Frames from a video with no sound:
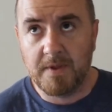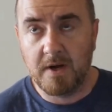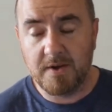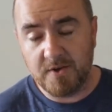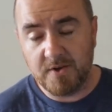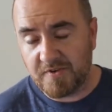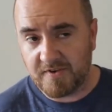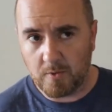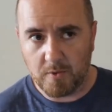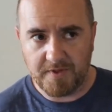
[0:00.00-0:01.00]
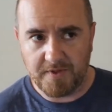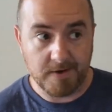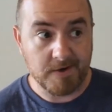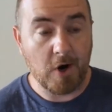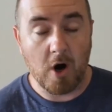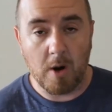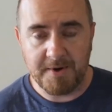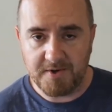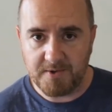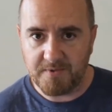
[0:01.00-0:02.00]
use or the
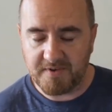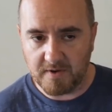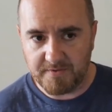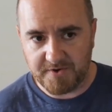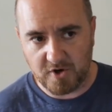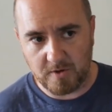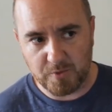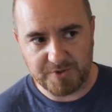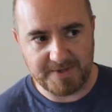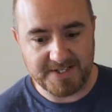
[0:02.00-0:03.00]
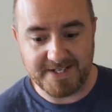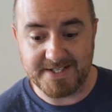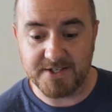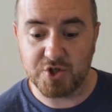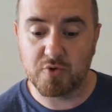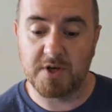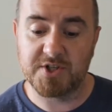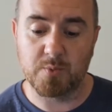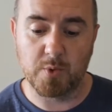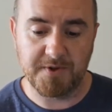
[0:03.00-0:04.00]
common use of the term, which means, is it
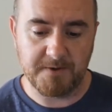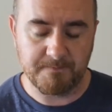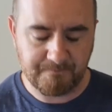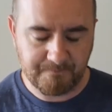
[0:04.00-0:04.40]
trustworthy?